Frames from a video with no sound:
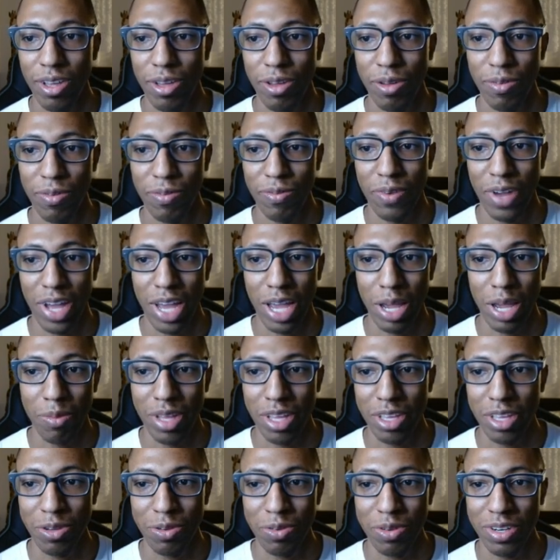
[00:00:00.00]
vibe that
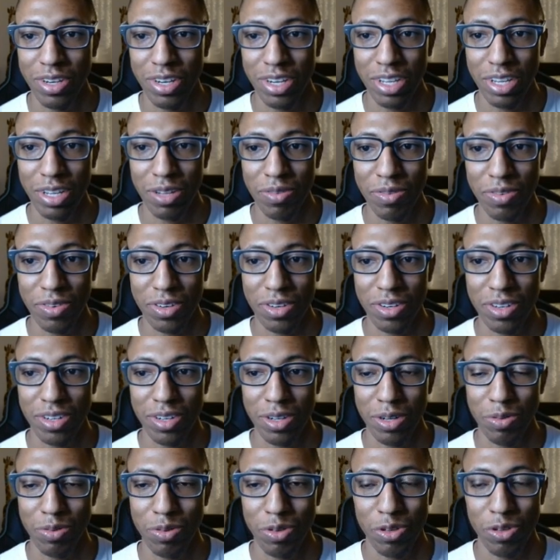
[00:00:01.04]
you would need for a
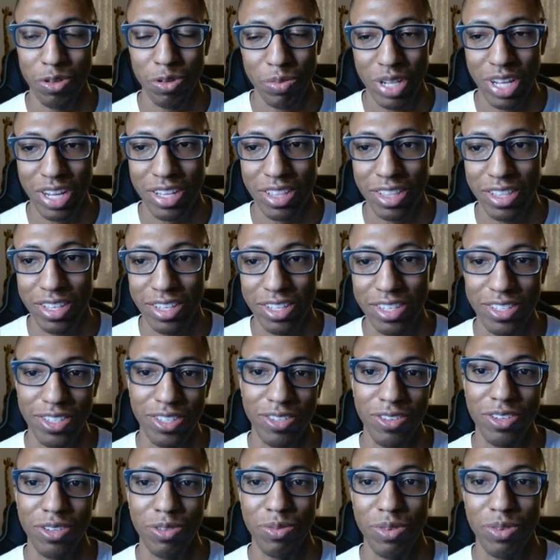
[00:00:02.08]
room like this. You
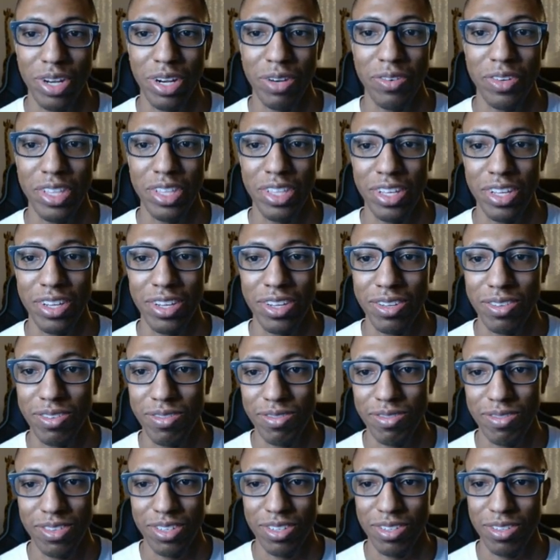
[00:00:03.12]
just want everything,
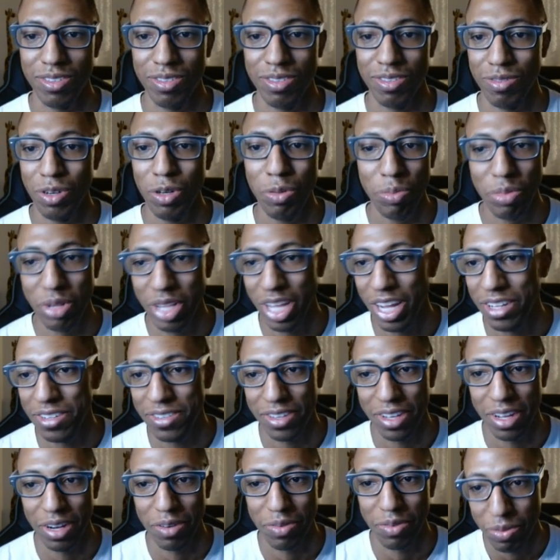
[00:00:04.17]
just throw plants
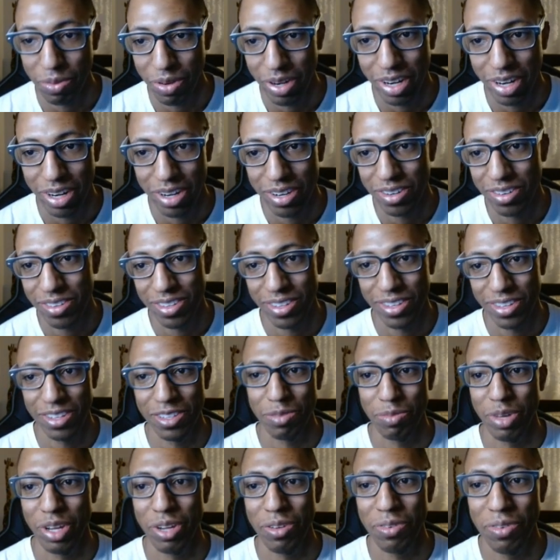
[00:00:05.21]
everywhere is
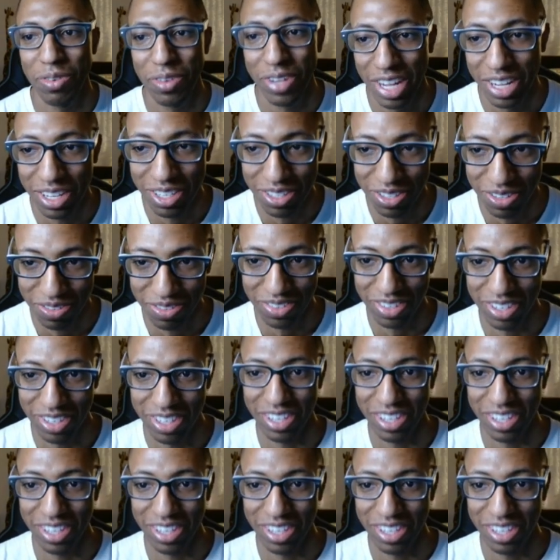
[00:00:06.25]
my philosophy